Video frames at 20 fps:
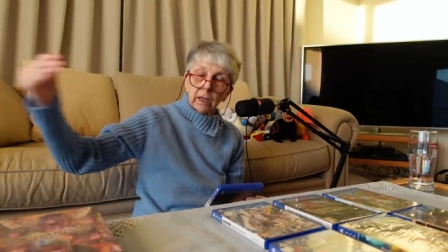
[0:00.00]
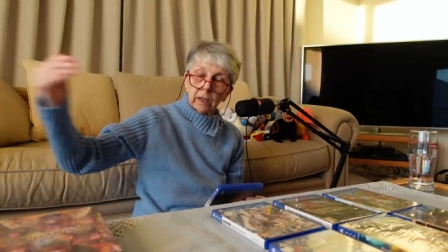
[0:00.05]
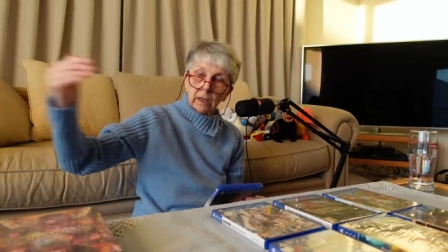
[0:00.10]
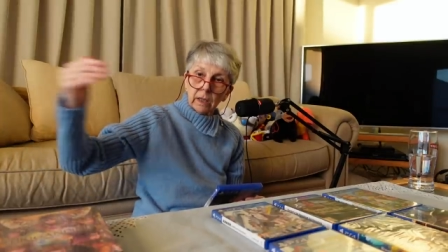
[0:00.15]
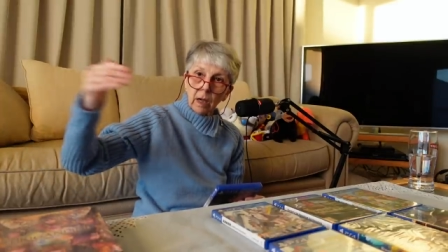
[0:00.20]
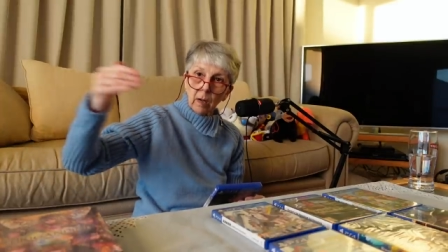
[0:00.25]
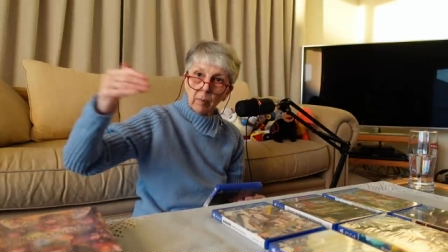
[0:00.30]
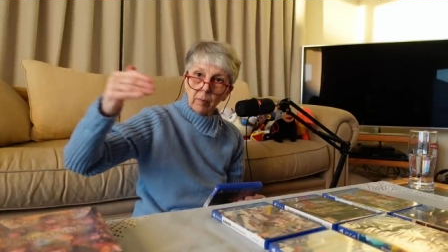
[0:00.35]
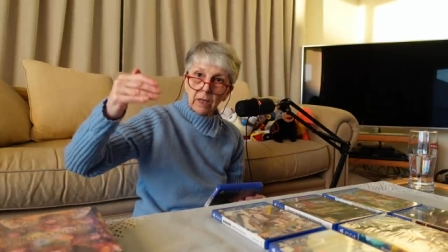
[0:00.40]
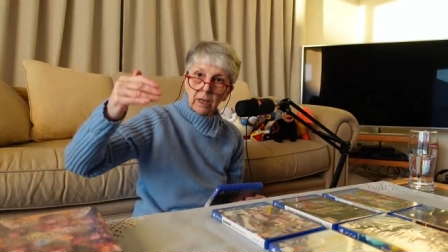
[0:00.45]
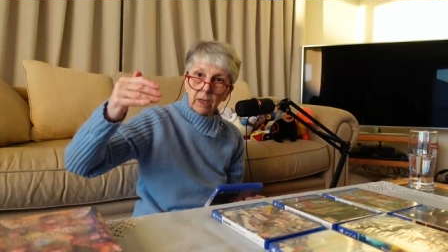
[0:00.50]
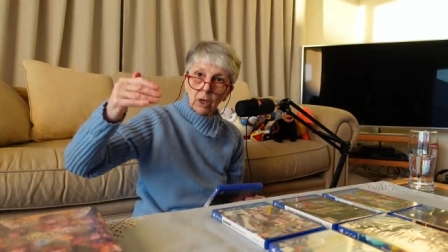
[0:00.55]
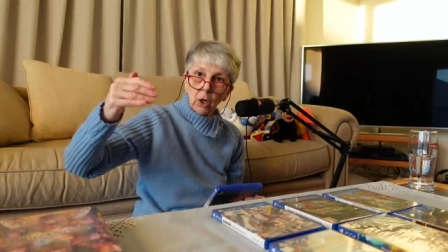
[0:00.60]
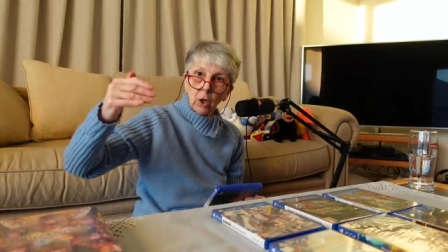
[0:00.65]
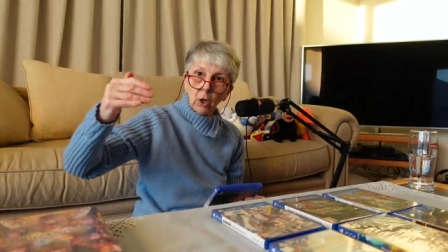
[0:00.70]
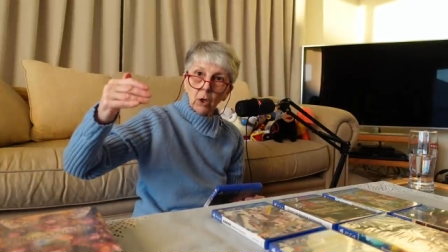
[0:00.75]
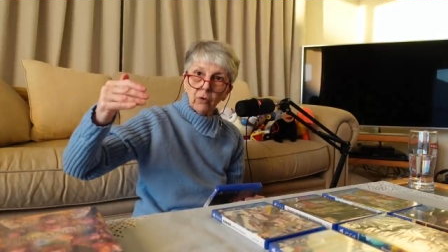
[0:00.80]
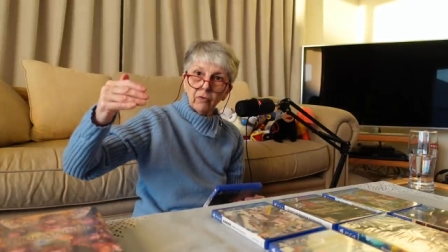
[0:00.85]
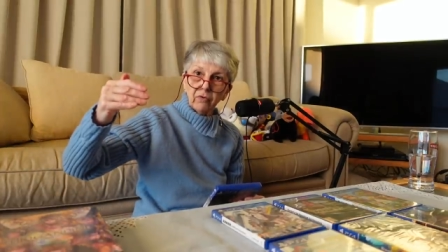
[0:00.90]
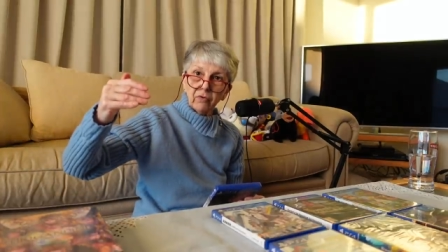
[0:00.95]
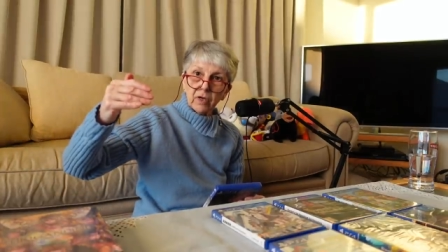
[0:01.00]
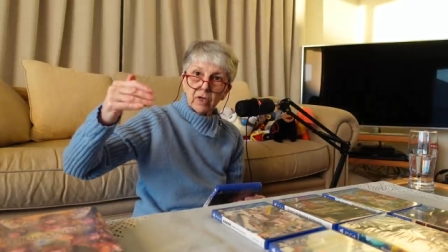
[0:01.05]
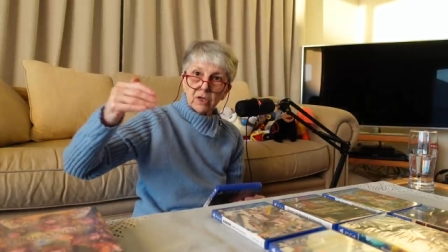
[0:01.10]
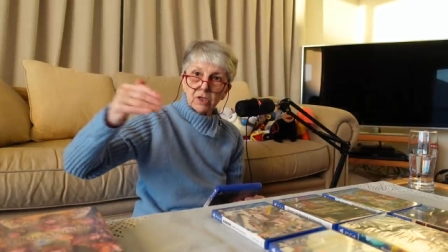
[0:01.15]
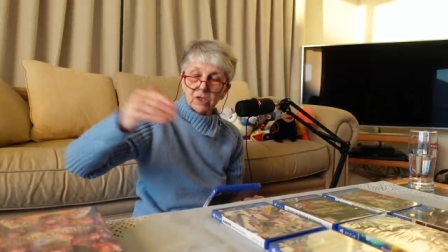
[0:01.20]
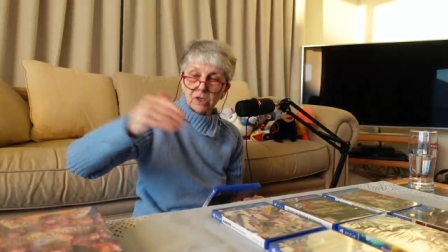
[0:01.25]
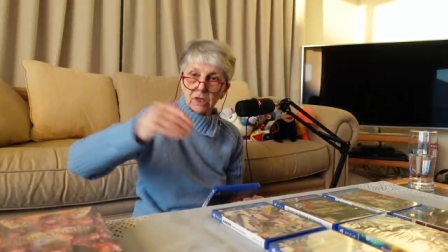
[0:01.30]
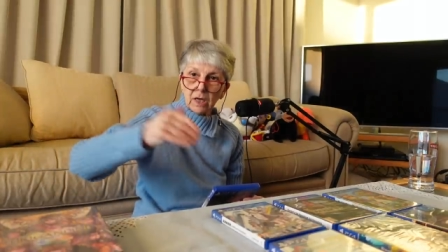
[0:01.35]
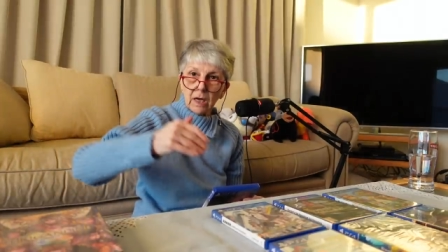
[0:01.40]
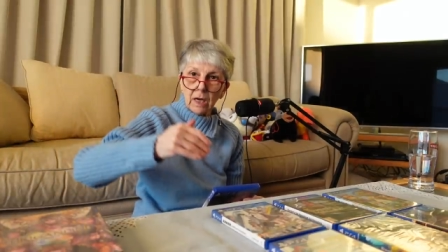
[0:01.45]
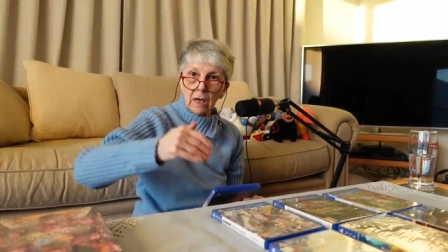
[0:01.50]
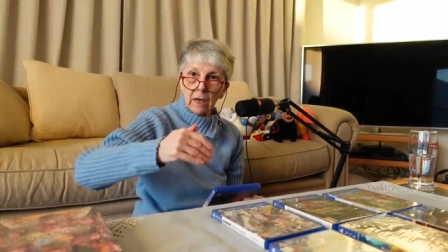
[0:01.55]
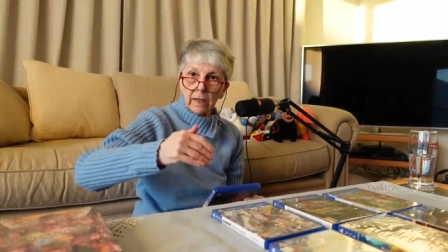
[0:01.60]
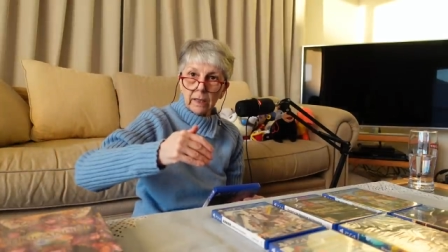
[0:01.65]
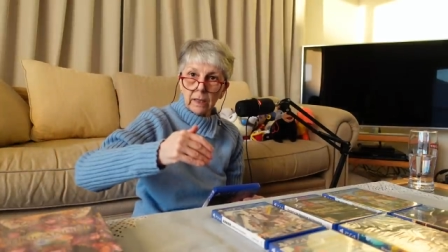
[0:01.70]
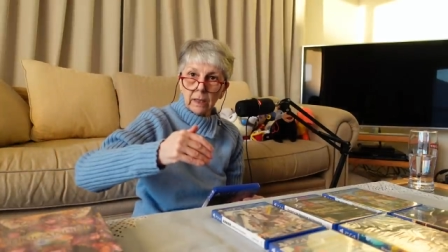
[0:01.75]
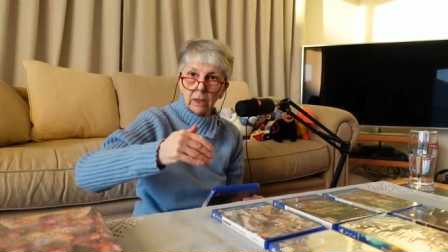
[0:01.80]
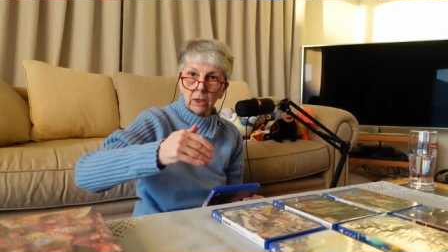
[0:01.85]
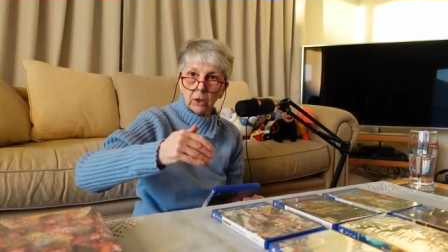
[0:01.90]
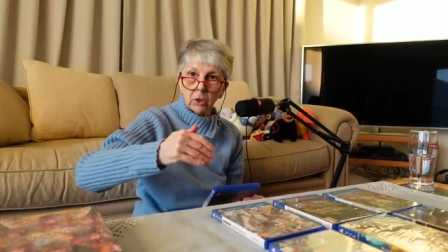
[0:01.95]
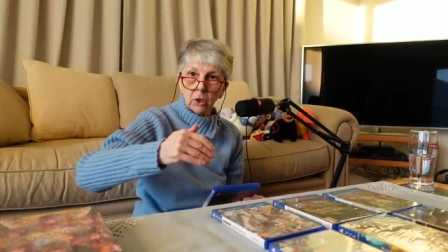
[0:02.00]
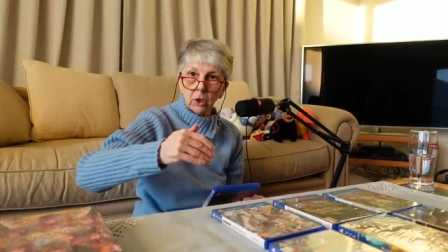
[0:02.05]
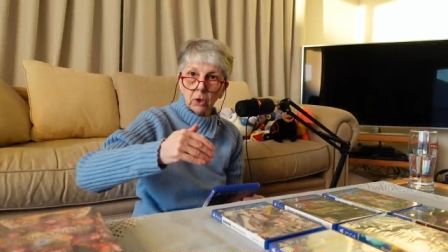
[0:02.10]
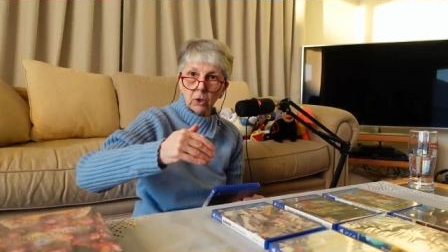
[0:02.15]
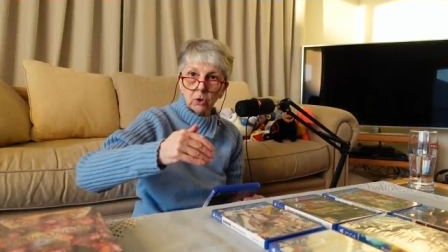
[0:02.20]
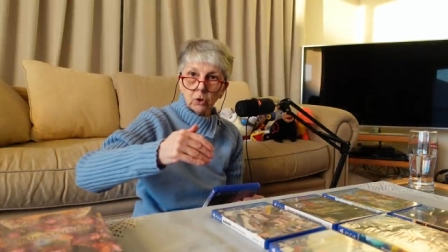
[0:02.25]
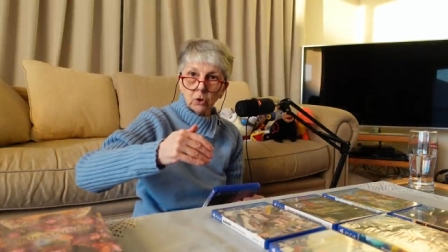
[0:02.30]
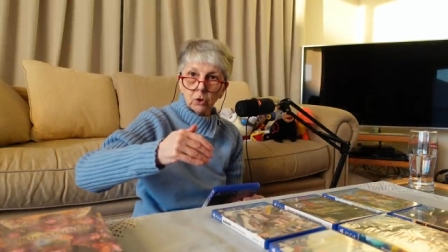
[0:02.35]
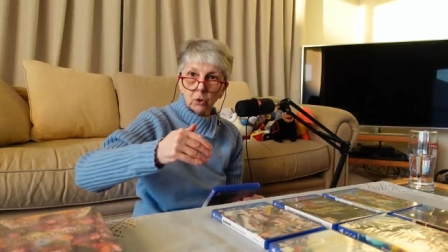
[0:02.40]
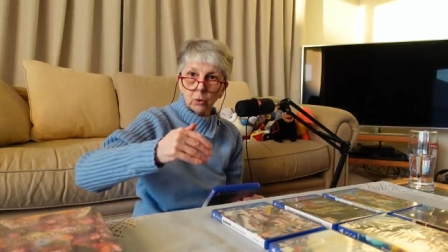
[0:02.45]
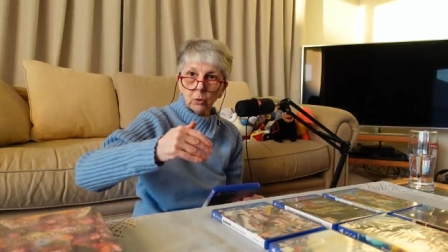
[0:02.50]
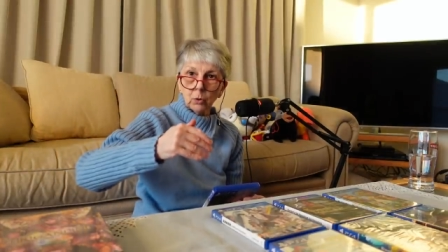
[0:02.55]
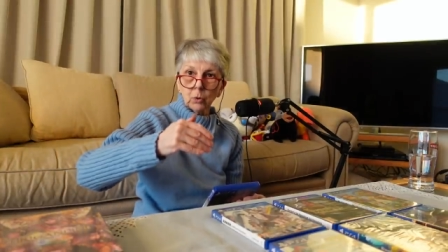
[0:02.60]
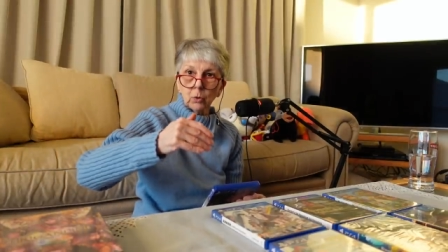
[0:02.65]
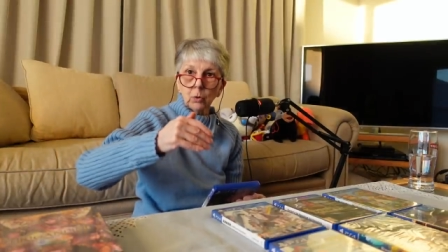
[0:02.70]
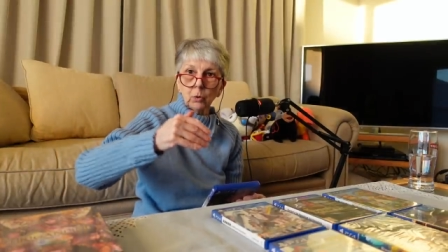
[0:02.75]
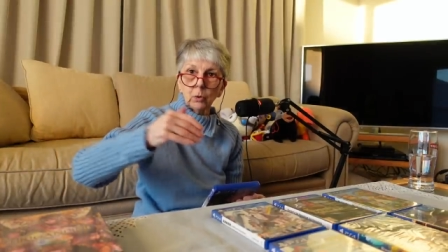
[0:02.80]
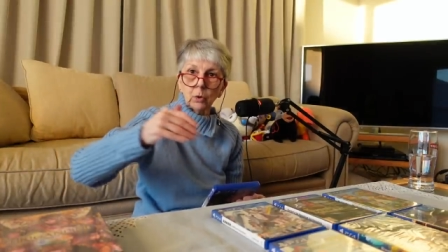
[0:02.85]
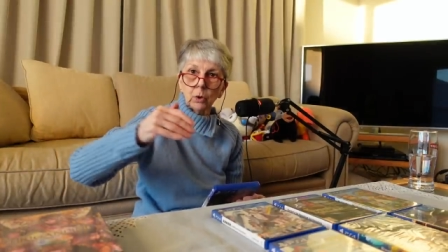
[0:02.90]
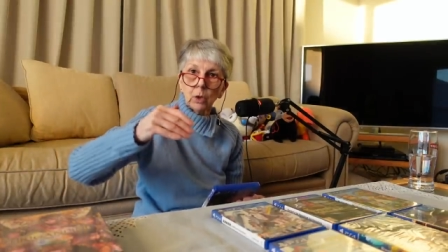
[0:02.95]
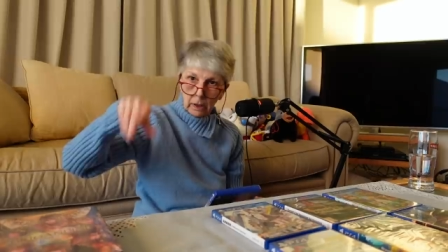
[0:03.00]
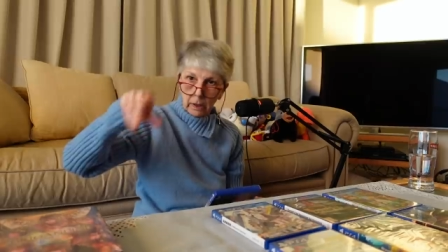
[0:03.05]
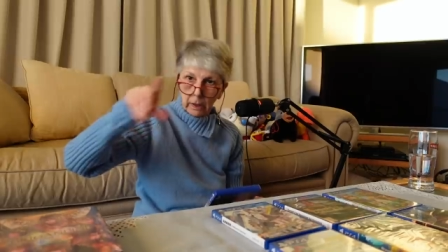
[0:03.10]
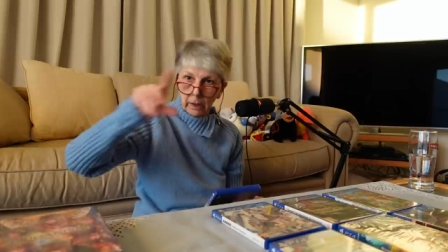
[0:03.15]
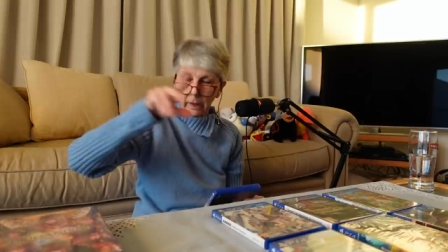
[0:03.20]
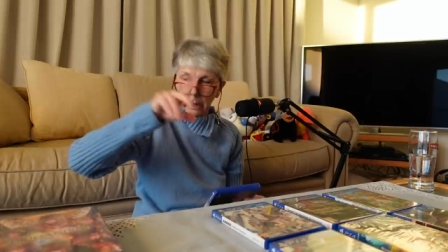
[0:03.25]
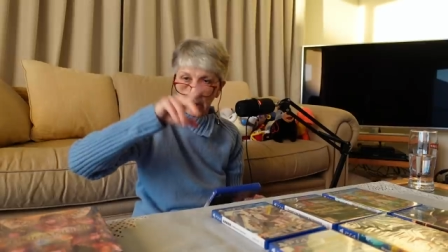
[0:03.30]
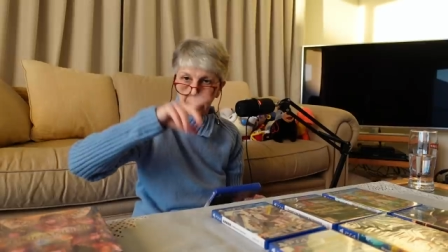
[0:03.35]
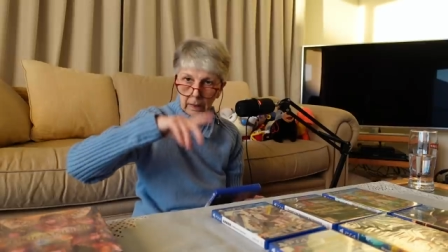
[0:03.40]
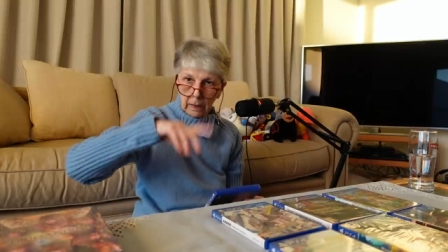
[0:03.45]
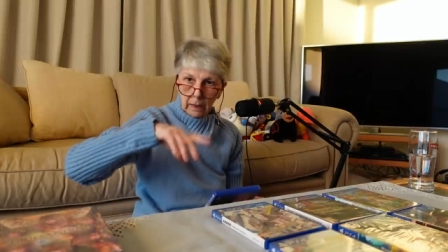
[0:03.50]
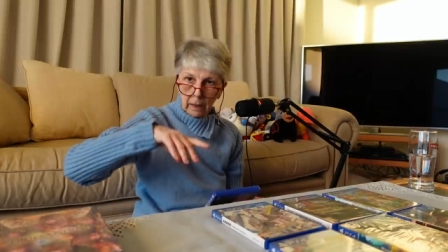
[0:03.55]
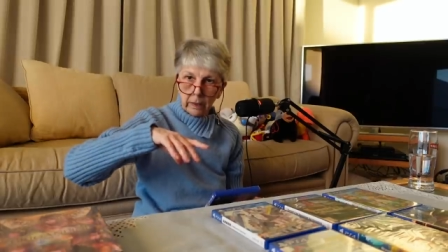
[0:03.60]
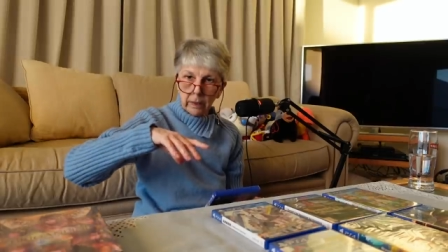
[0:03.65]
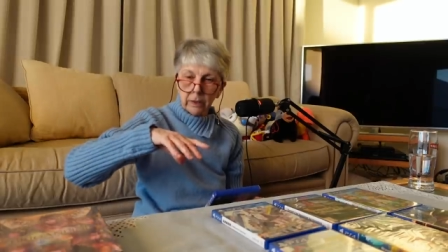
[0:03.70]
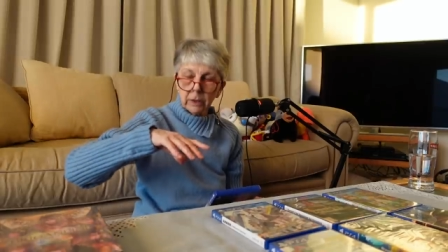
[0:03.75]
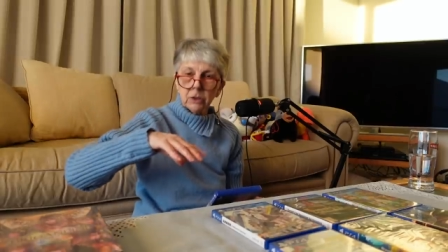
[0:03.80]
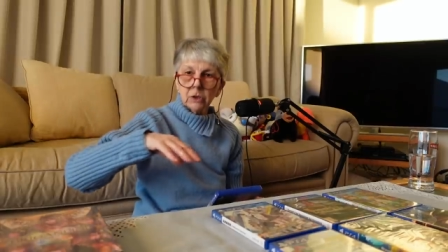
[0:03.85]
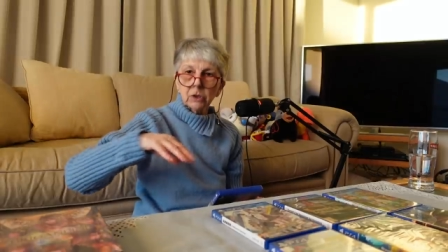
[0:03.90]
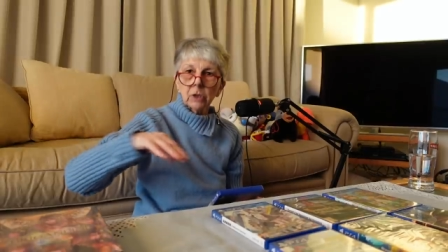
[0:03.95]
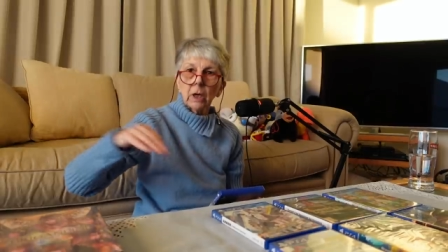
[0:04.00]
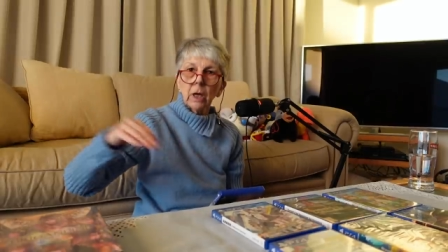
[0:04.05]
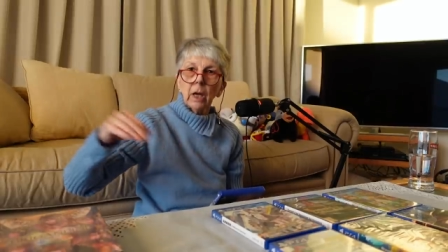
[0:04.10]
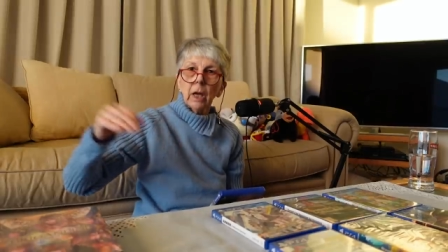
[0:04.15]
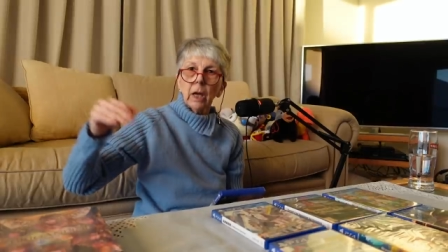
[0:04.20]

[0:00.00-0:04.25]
coming over, sailing to England,